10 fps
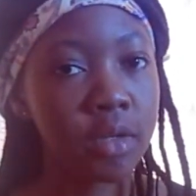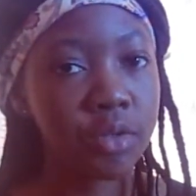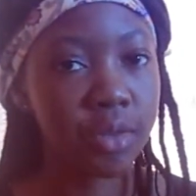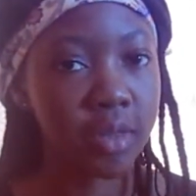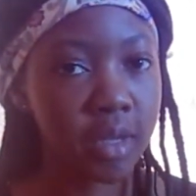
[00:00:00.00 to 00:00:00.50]

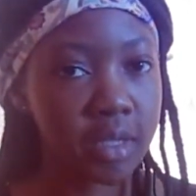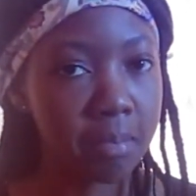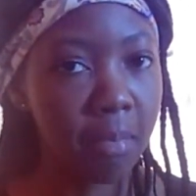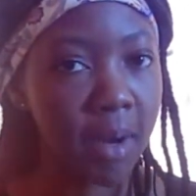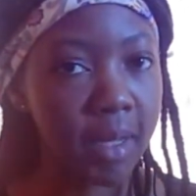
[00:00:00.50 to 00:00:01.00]
to think
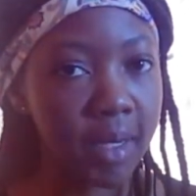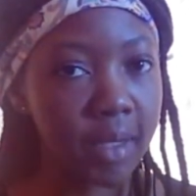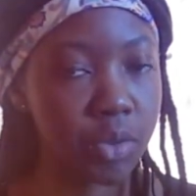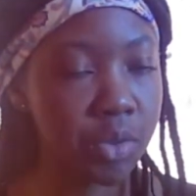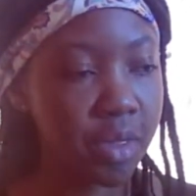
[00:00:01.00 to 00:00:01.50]
smarter,
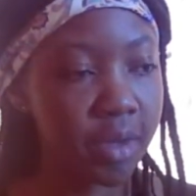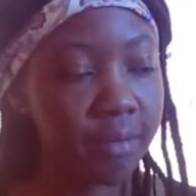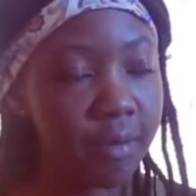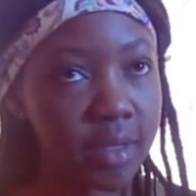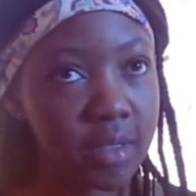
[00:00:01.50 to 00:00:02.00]
and to think
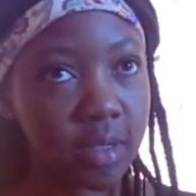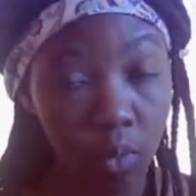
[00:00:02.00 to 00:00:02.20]
faster.